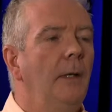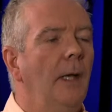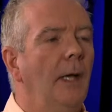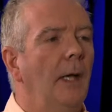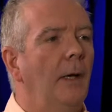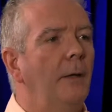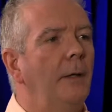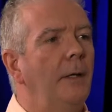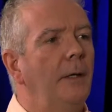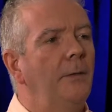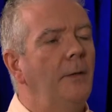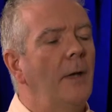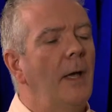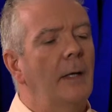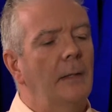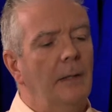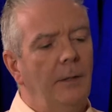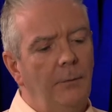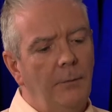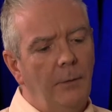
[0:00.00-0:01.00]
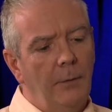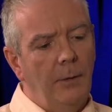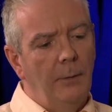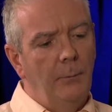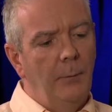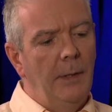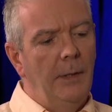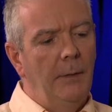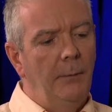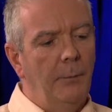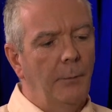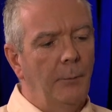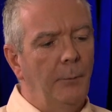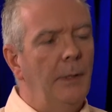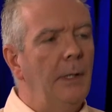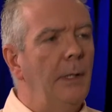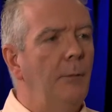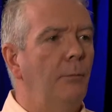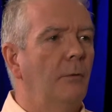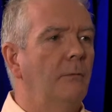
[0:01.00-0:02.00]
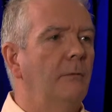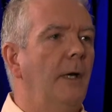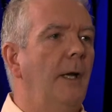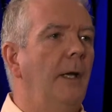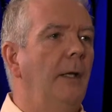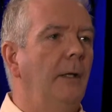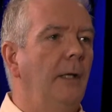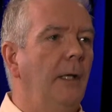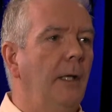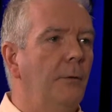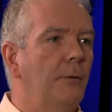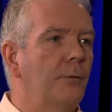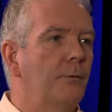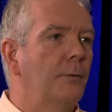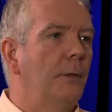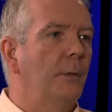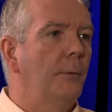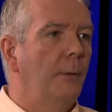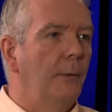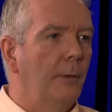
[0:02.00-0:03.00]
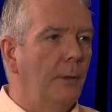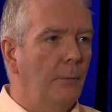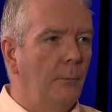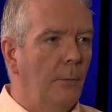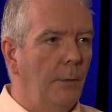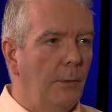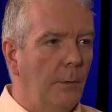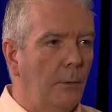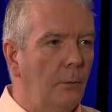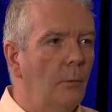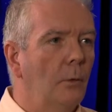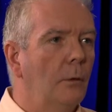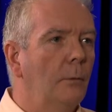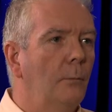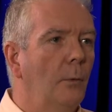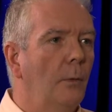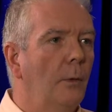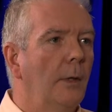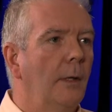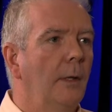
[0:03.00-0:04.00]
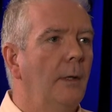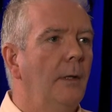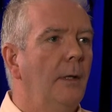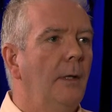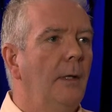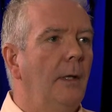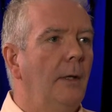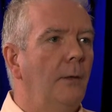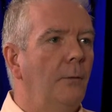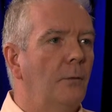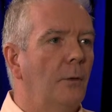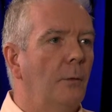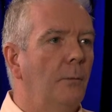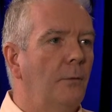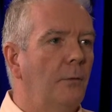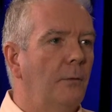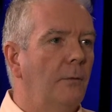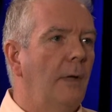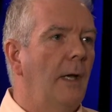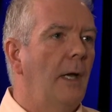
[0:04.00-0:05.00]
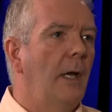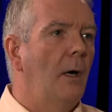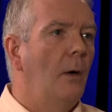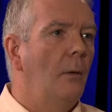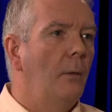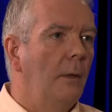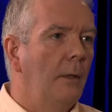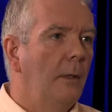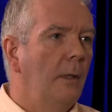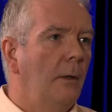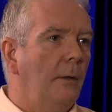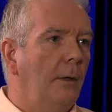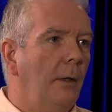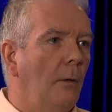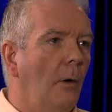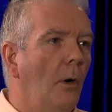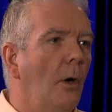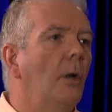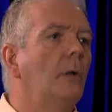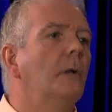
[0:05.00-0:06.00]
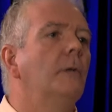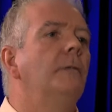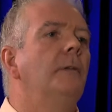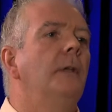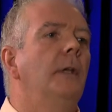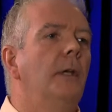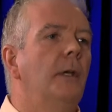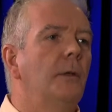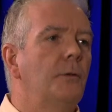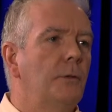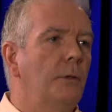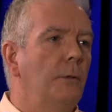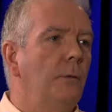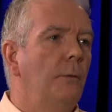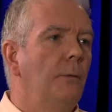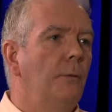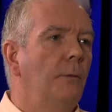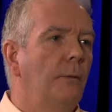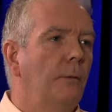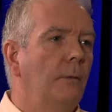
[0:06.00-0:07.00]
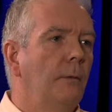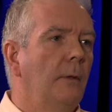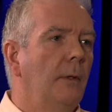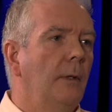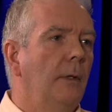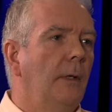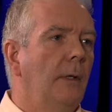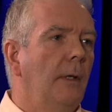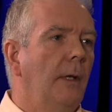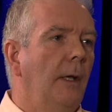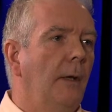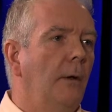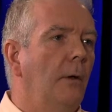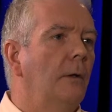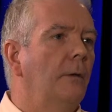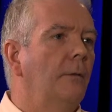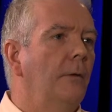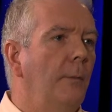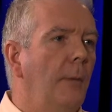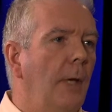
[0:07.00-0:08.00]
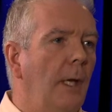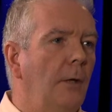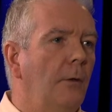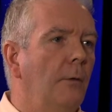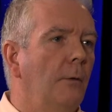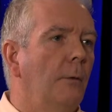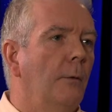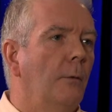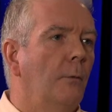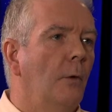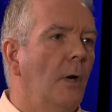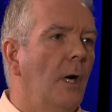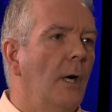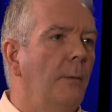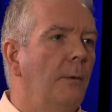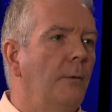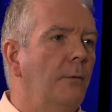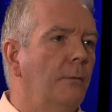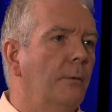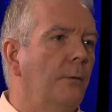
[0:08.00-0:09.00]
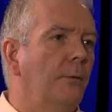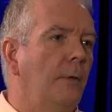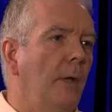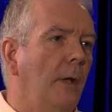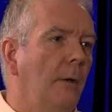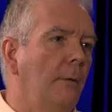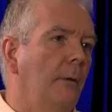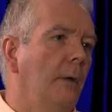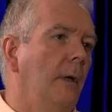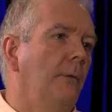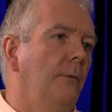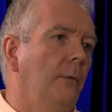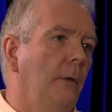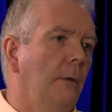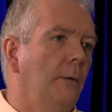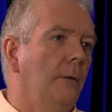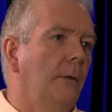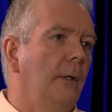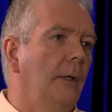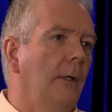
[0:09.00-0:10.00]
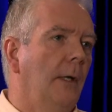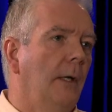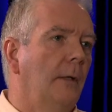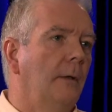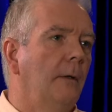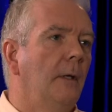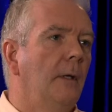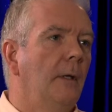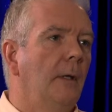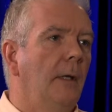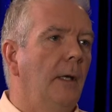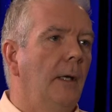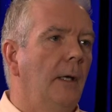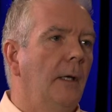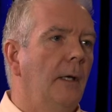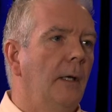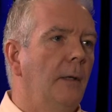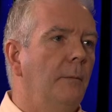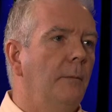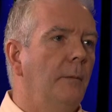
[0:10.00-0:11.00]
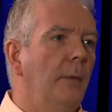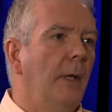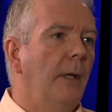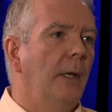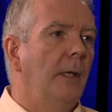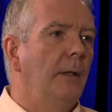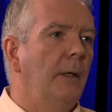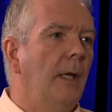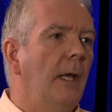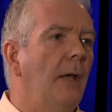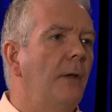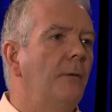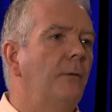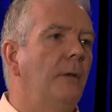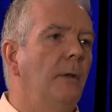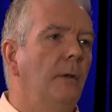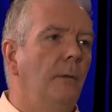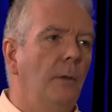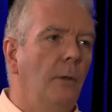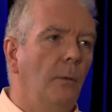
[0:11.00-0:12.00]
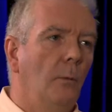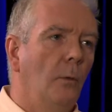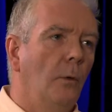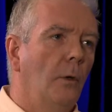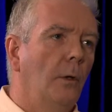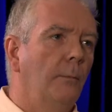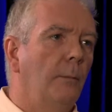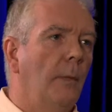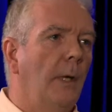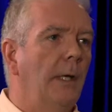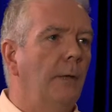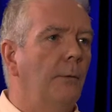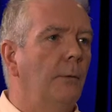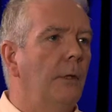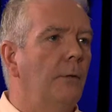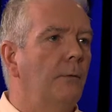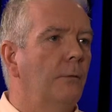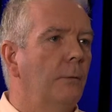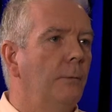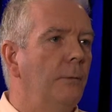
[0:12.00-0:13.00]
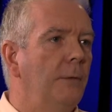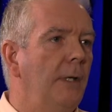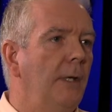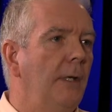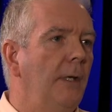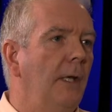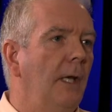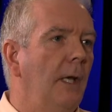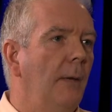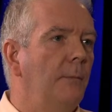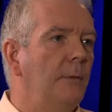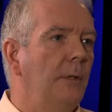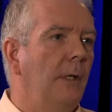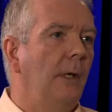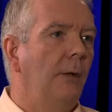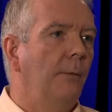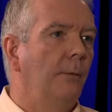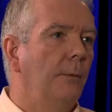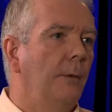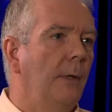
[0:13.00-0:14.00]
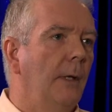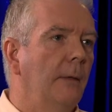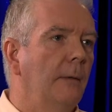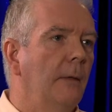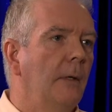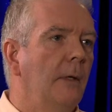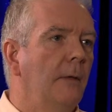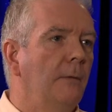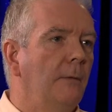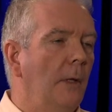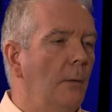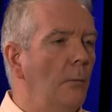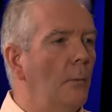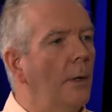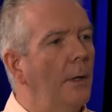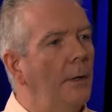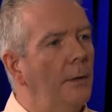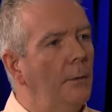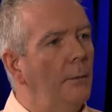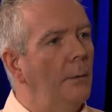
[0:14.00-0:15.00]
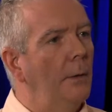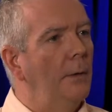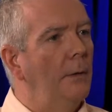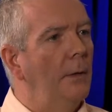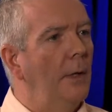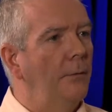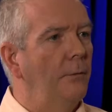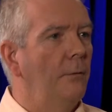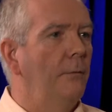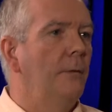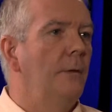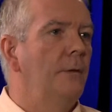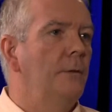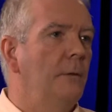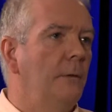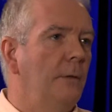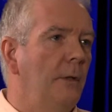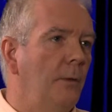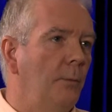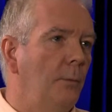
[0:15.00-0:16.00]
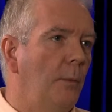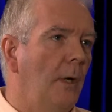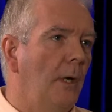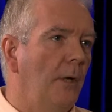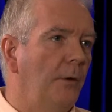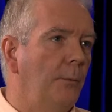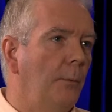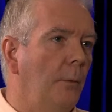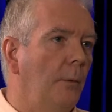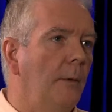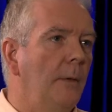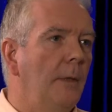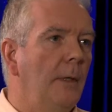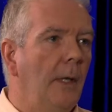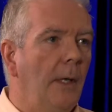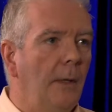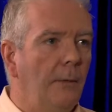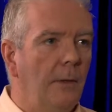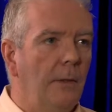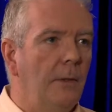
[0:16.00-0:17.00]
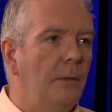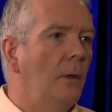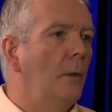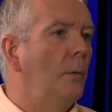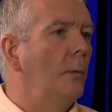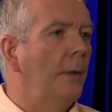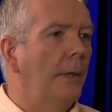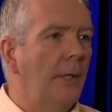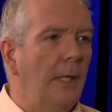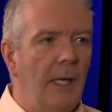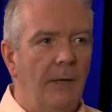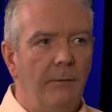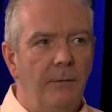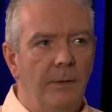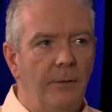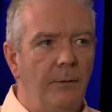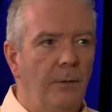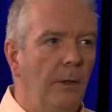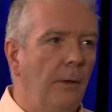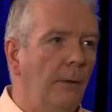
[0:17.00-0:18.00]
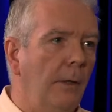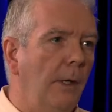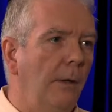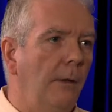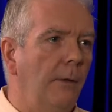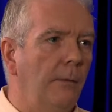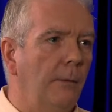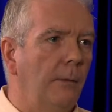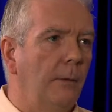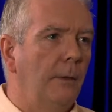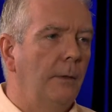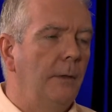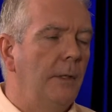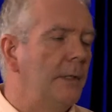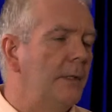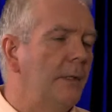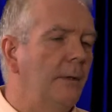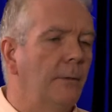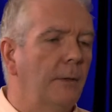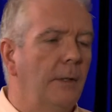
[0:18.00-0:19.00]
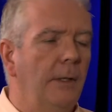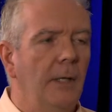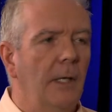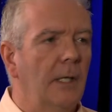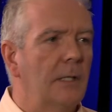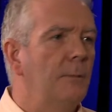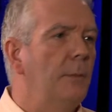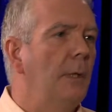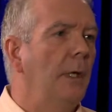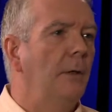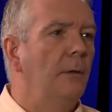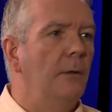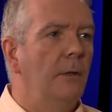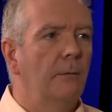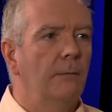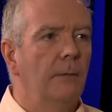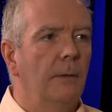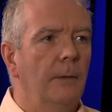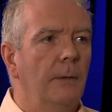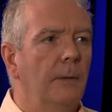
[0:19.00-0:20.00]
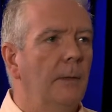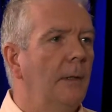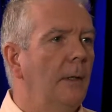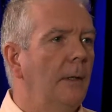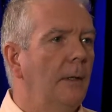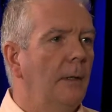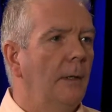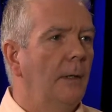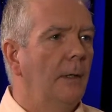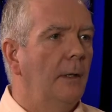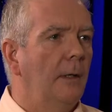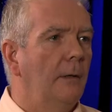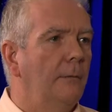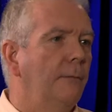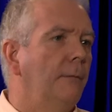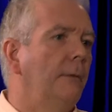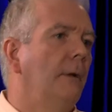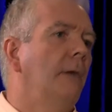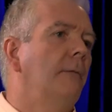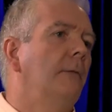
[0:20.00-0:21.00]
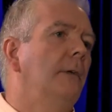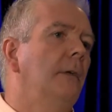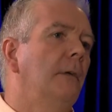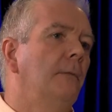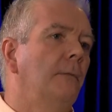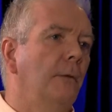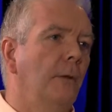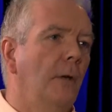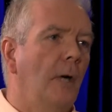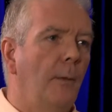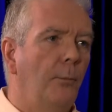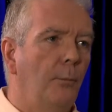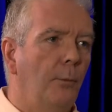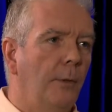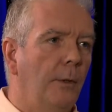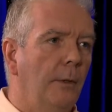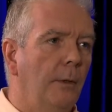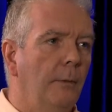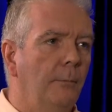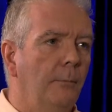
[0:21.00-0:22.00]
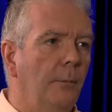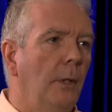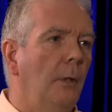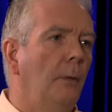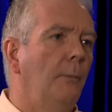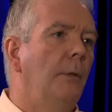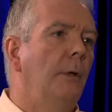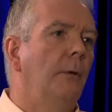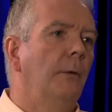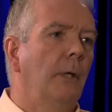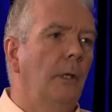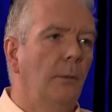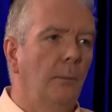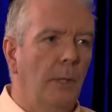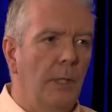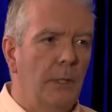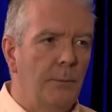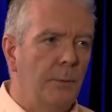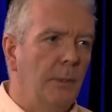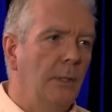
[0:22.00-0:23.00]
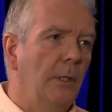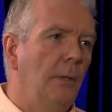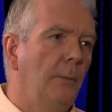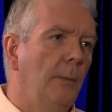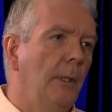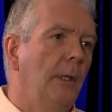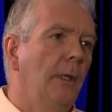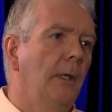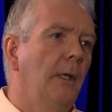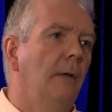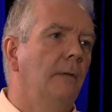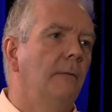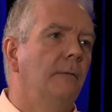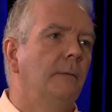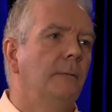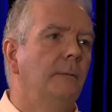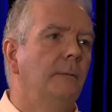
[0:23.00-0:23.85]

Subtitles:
Yeah, exactly. So that we're really providing the industry with a cookbook in terms of how, all of the issues and all of the mandatory requirements for standardized interconnect. And as the world migrates from TDM to Ethernet, they want to do it as efficiently as possible. And they don't want to have these interconnects being different for every different operator, peering arrangement that you may have.